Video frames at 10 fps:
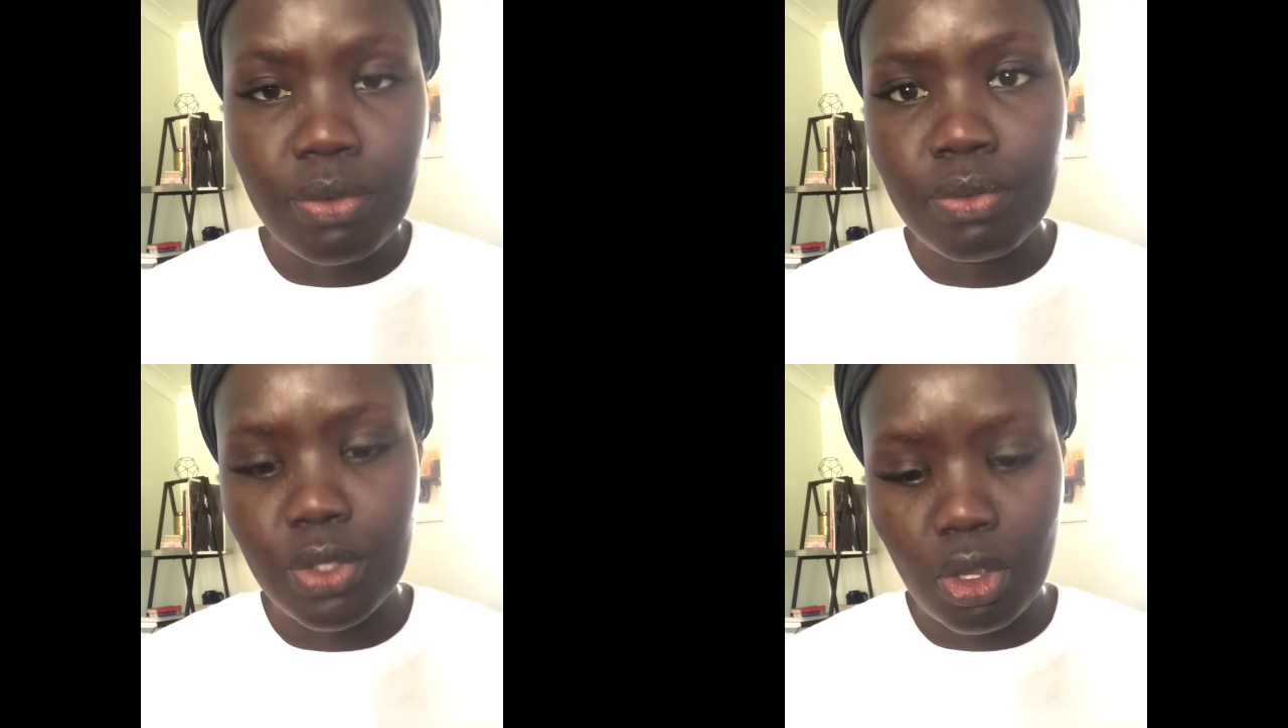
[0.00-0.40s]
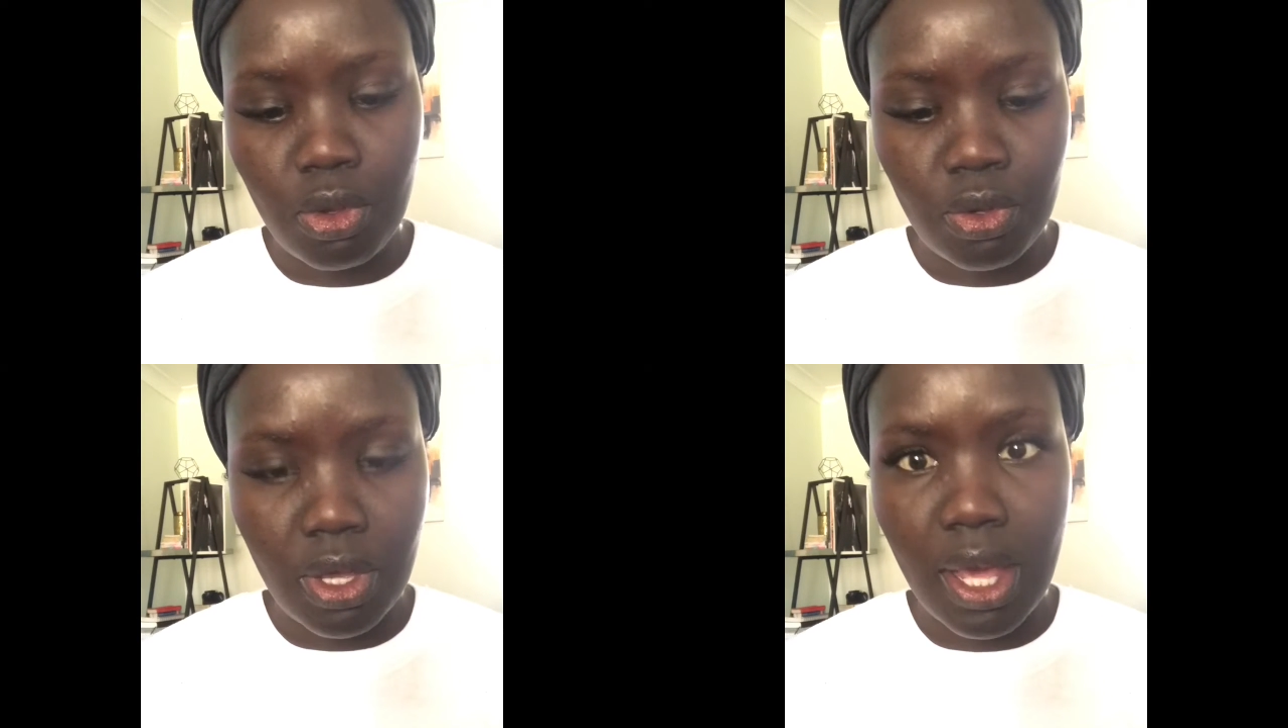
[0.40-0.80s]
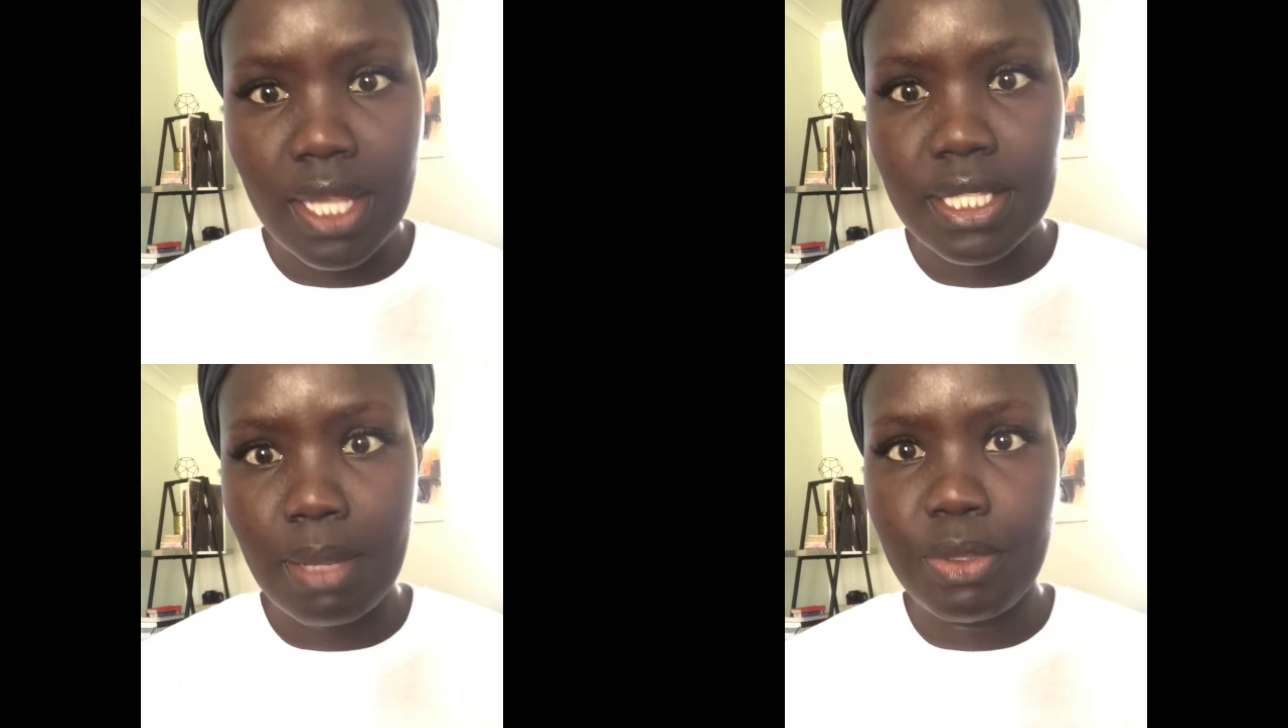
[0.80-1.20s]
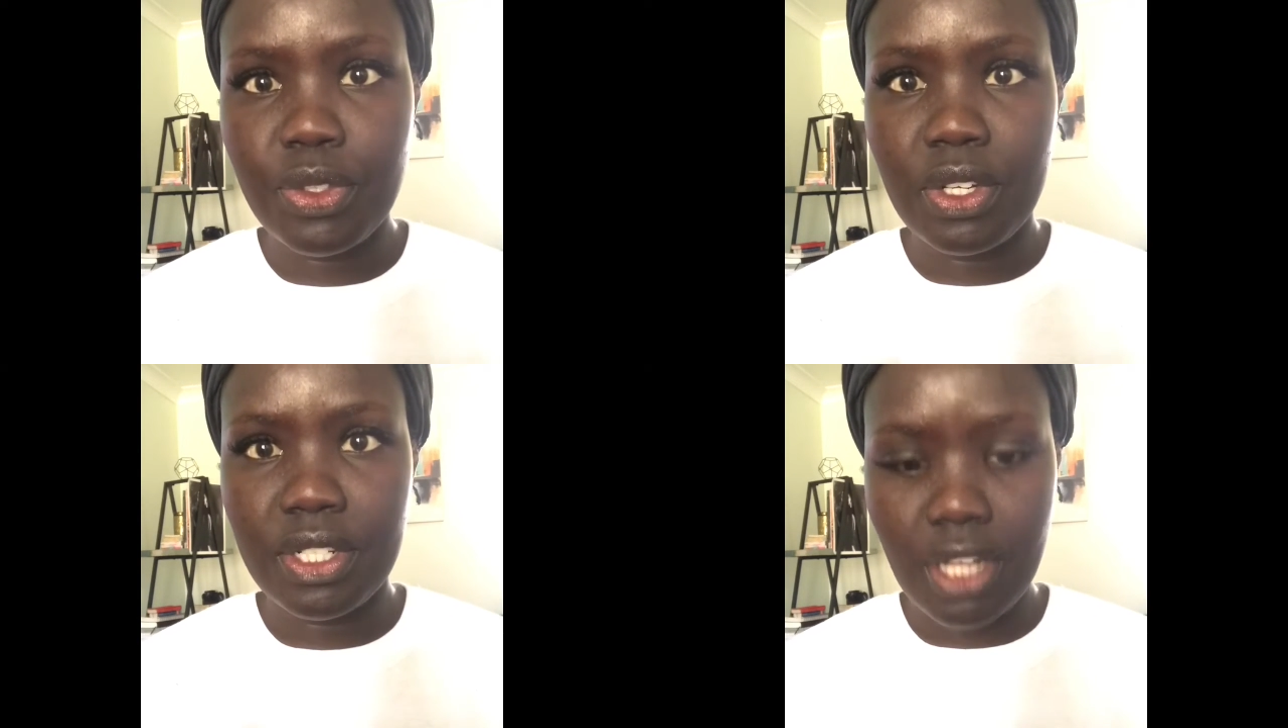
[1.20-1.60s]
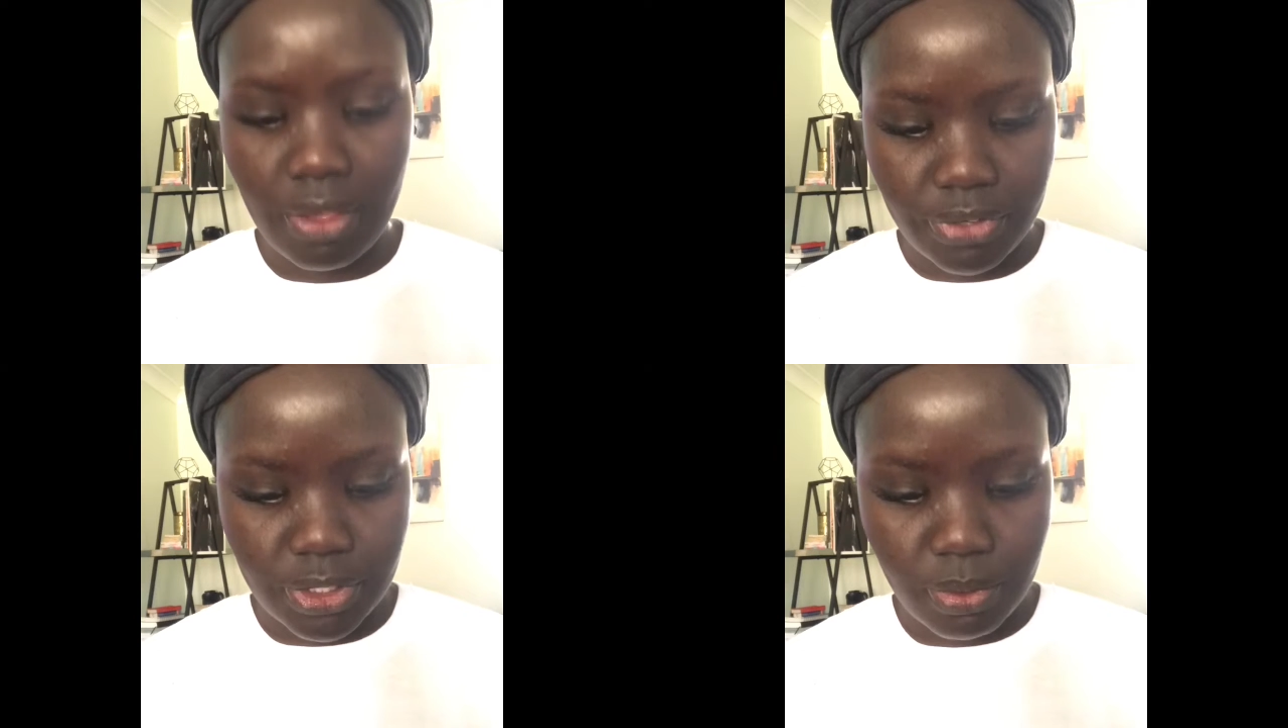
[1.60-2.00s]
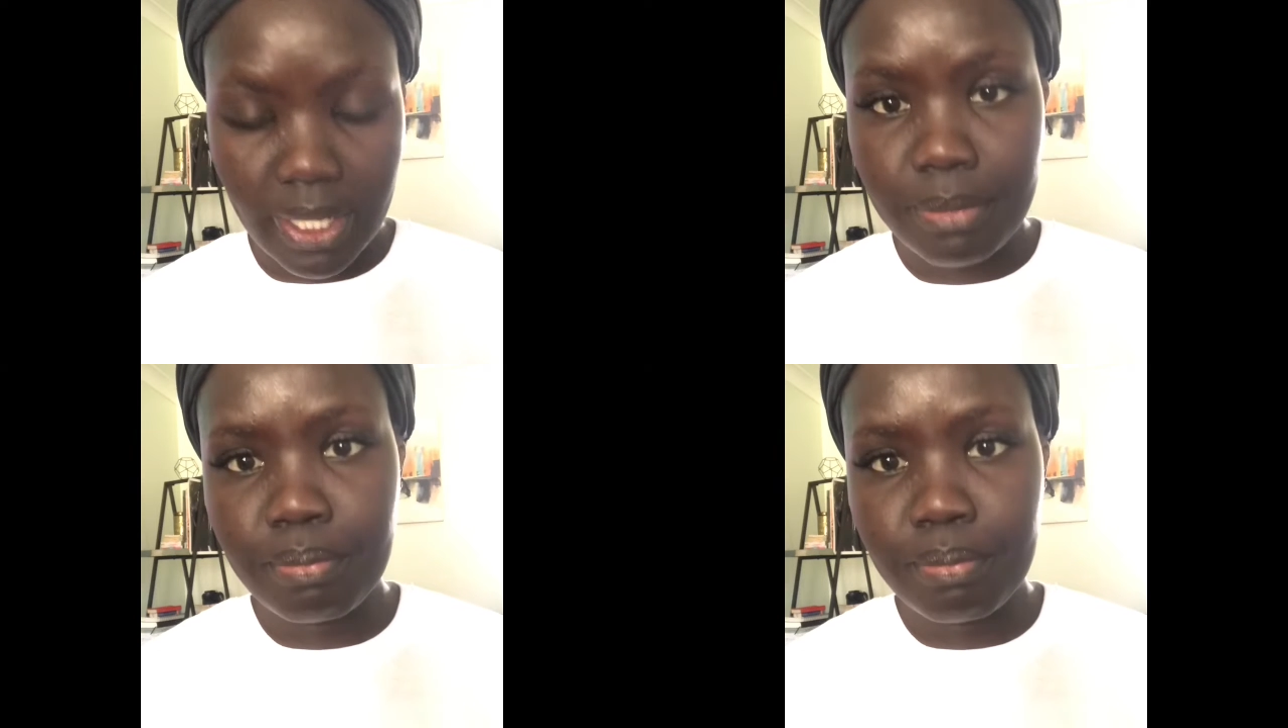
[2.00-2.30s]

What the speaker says: So guys, I'm just going to dive into it,